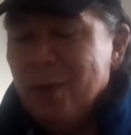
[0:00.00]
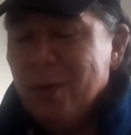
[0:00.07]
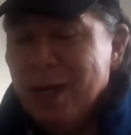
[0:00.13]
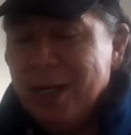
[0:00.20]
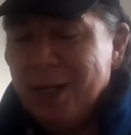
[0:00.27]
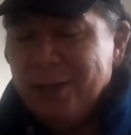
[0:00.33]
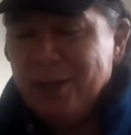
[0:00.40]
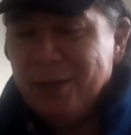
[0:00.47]
and
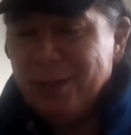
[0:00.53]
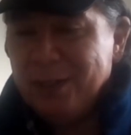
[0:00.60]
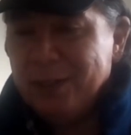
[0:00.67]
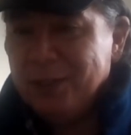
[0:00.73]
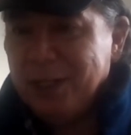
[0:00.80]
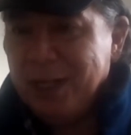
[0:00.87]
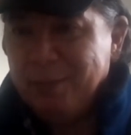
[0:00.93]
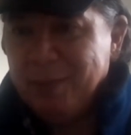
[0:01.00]
why they're
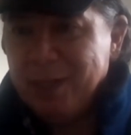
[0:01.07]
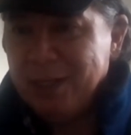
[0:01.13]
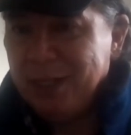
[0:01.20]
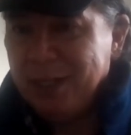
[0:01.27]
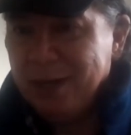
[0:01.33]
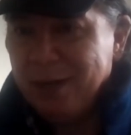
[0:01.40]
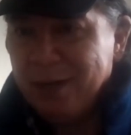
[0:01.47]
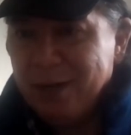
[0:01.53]
the shape
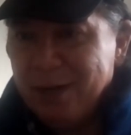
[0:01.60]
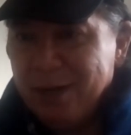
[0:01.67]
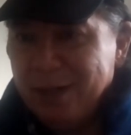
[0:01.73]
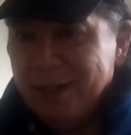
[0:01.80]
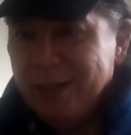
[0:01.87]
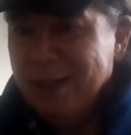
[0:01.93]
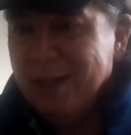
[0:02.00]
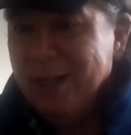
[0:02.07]
that they
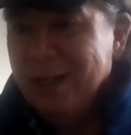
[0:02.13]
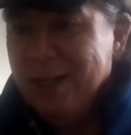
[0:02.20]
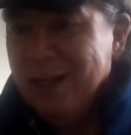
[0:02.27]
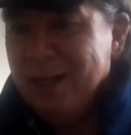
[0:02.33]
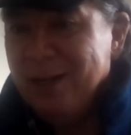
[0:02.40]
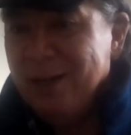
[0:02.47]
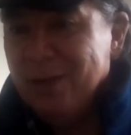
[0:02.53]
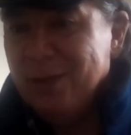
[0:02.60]
are.
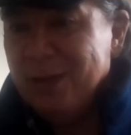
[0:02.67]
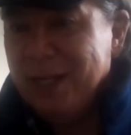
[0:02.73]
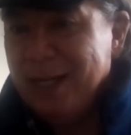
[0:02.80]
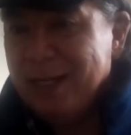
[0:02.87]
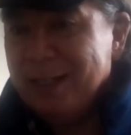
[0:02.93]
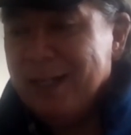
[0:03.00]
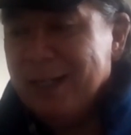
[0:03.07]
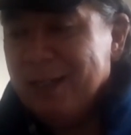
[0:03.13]
All
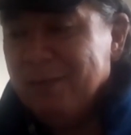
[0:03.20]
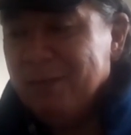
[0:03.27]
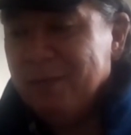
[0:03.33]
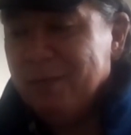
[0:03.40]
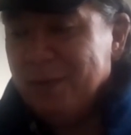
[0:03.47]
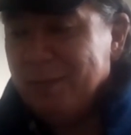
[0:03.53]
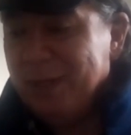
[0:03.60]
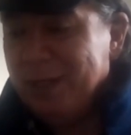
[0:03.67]
that kind
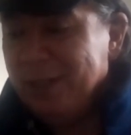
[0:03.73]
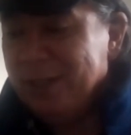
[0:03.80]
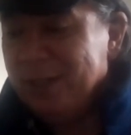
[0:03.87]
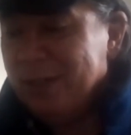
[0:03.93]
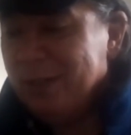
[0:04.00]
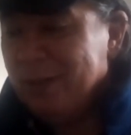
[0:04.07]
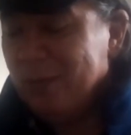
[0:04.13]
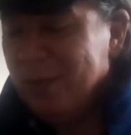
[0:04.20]
of
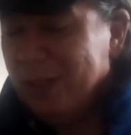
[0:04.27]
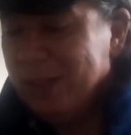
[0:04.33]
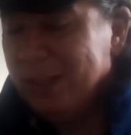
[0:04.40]
information